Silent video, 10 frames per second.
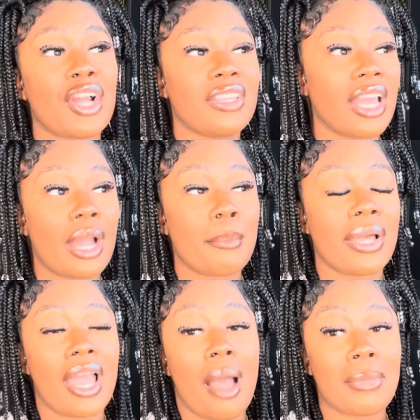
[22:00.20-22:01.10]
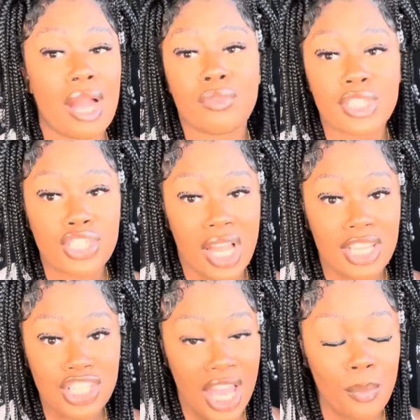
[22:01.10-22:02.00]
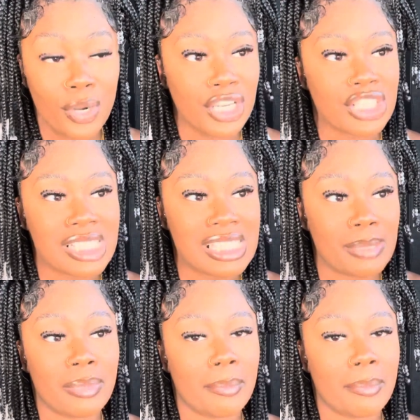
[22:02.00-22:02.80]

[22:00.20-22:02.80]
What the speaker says: and there, but I'm not really trying to chat with her just simply